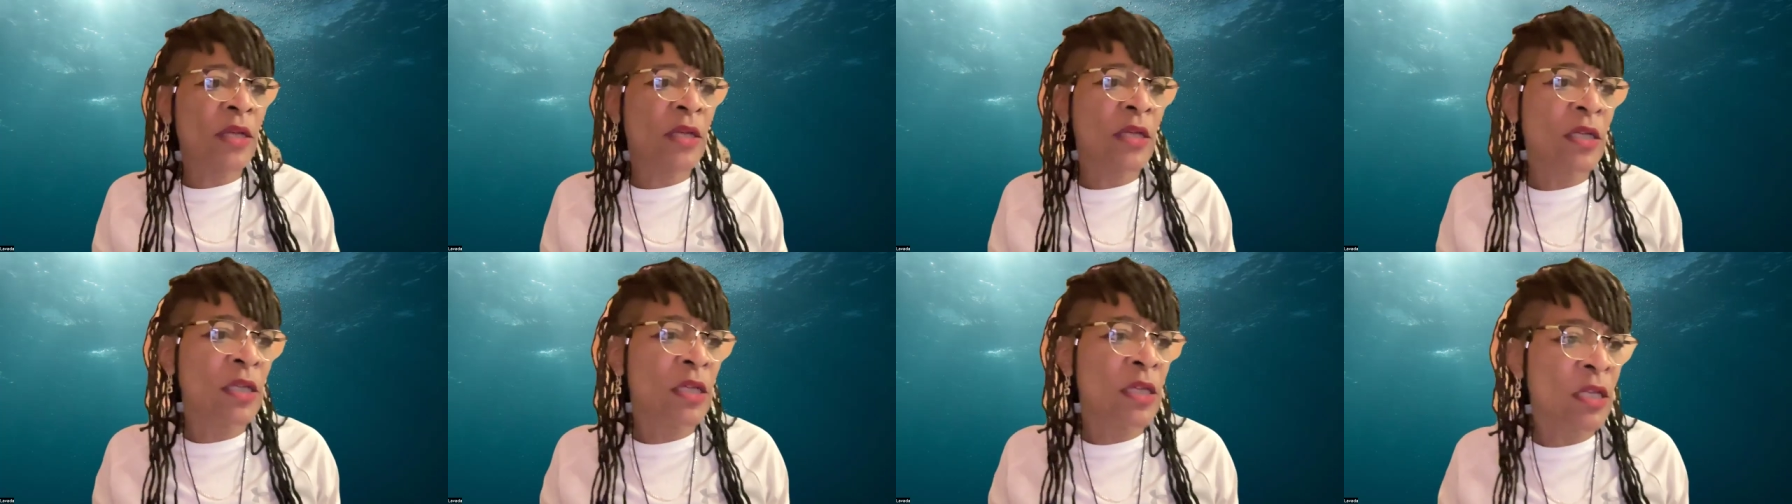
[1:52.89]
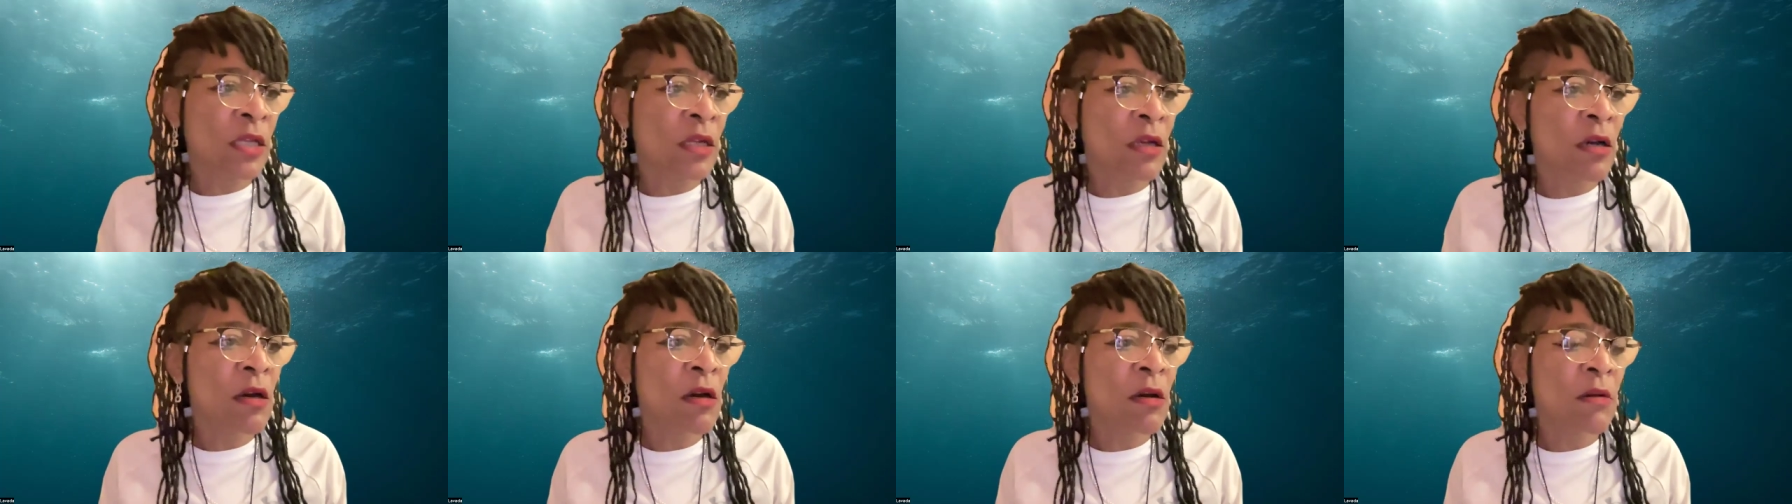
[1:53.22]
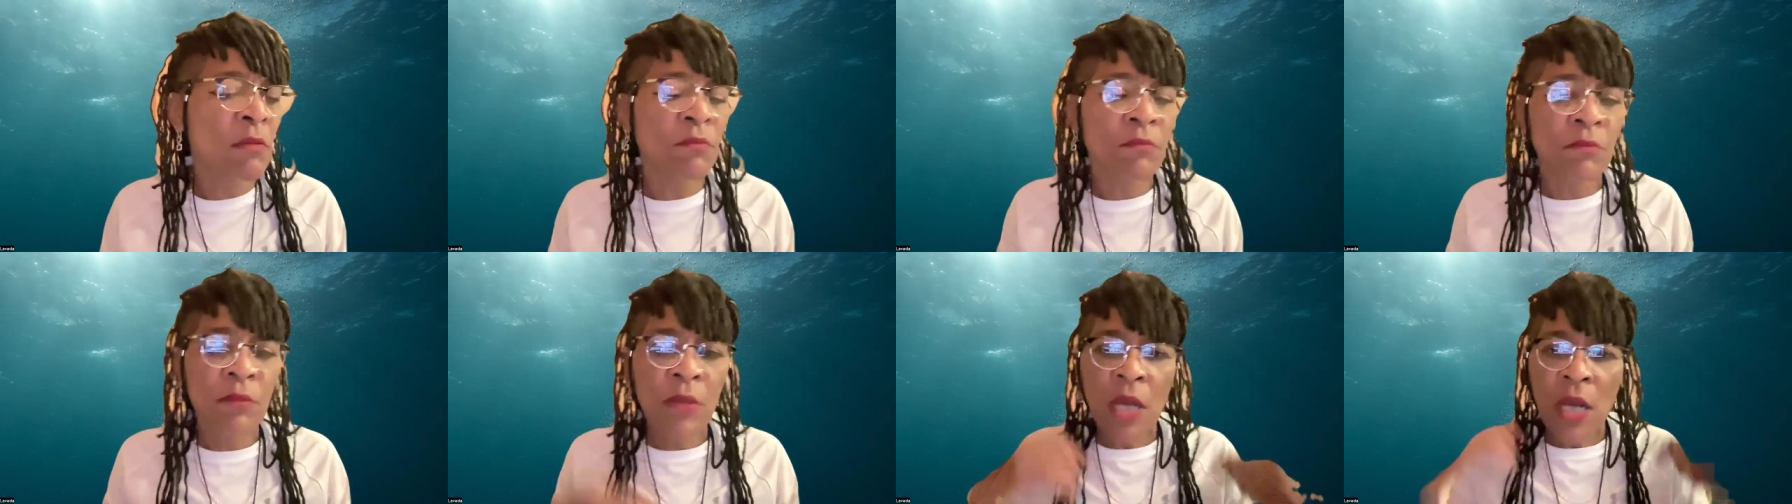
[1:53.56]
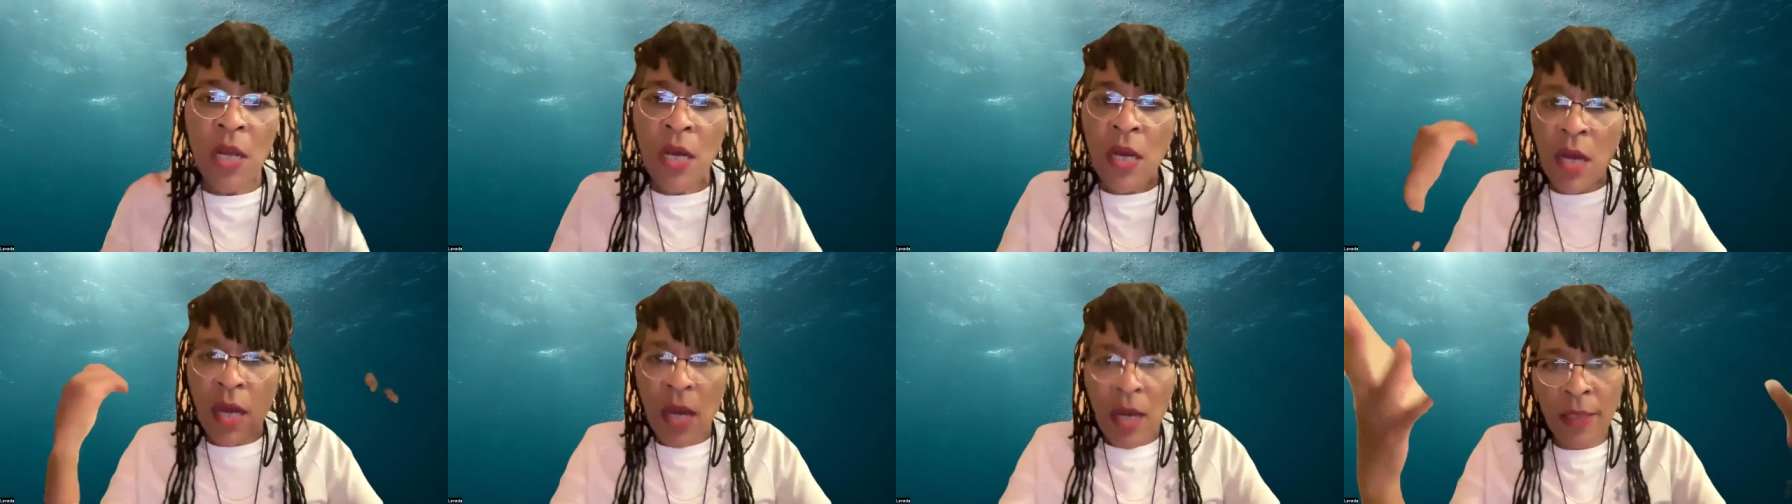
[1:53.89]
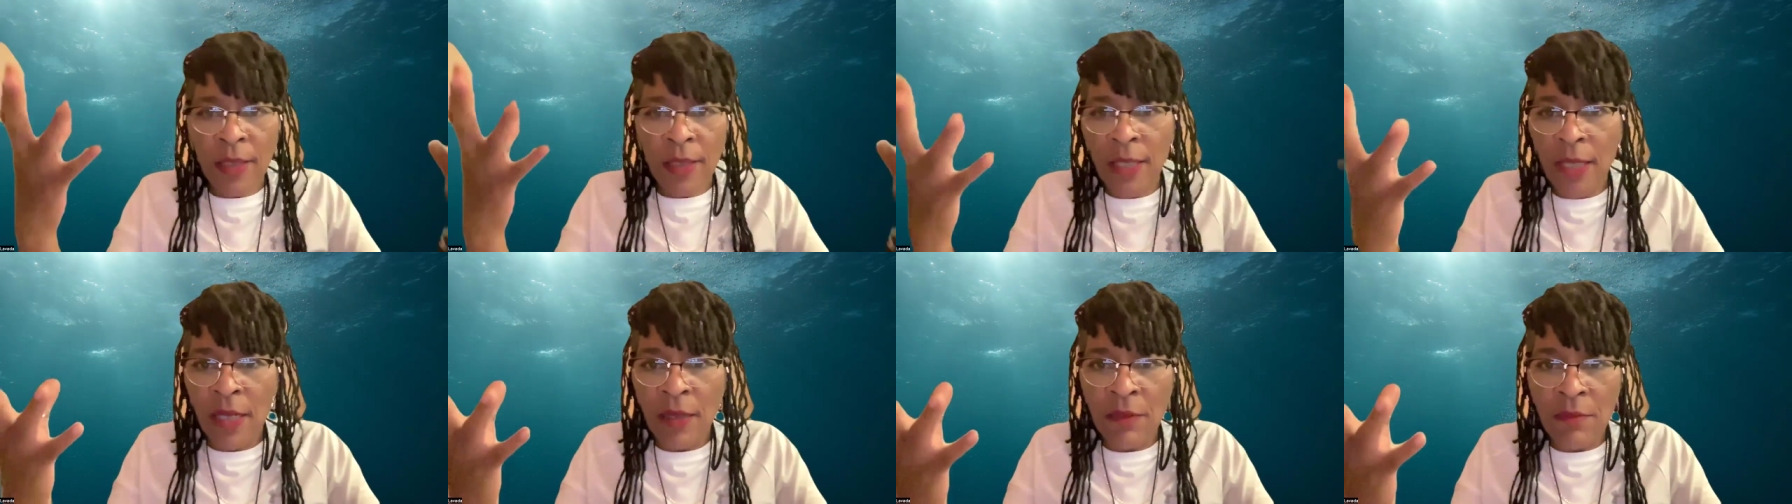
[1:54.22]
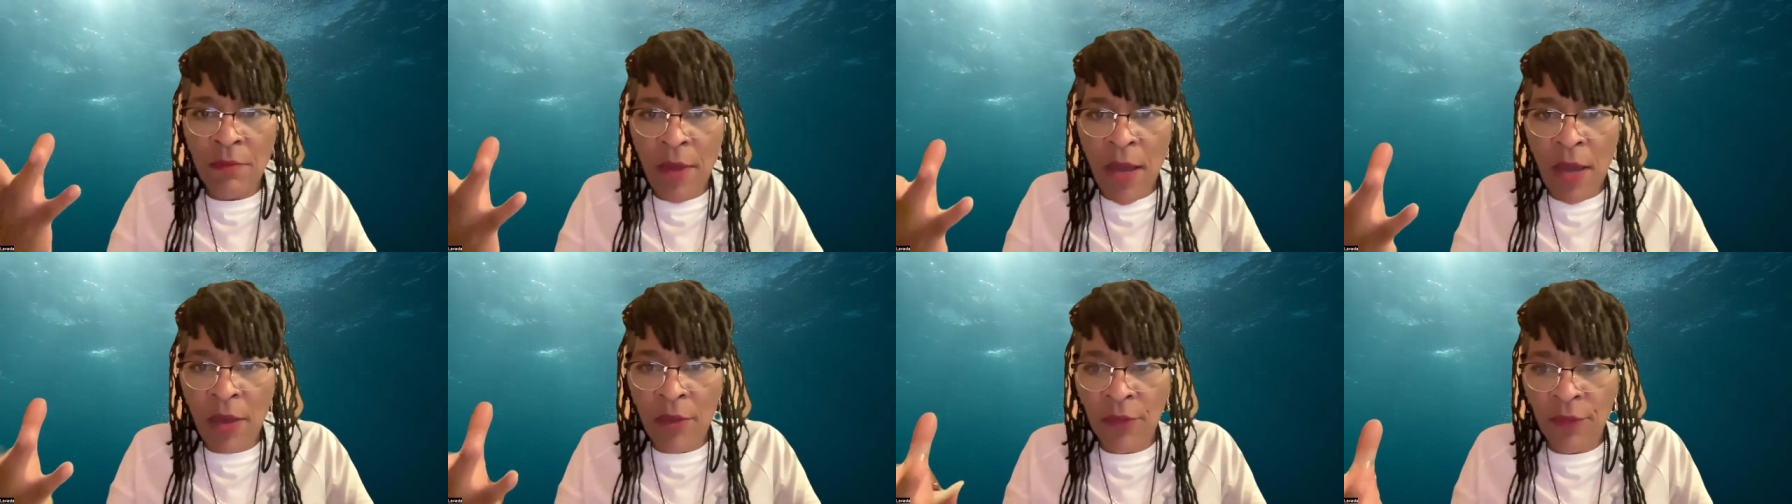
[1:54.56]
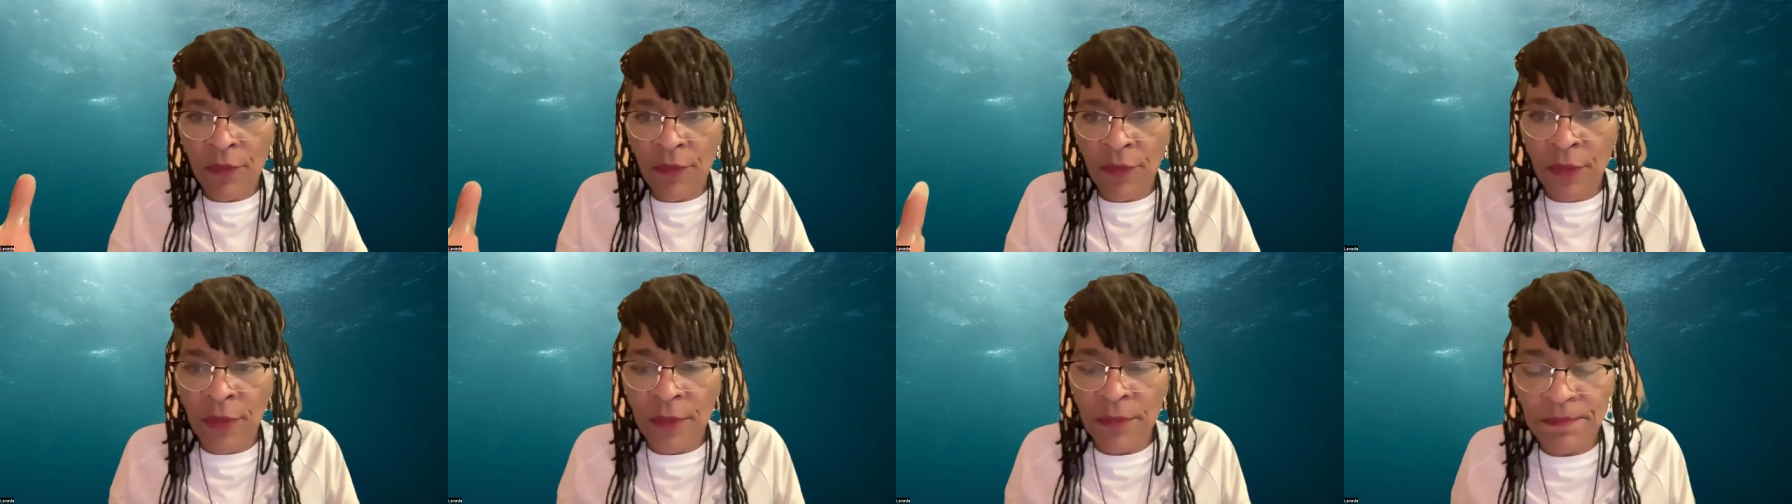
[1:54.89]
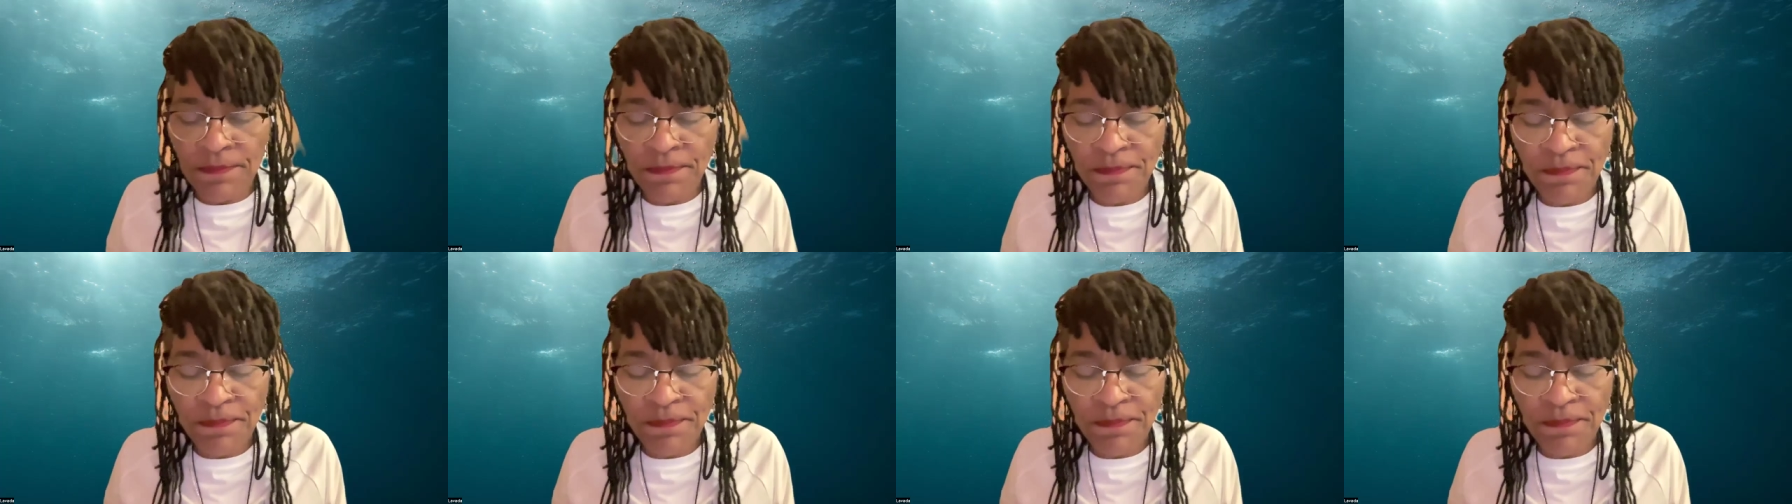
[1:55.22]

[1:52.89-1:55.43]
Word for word: could get up, I came out of it.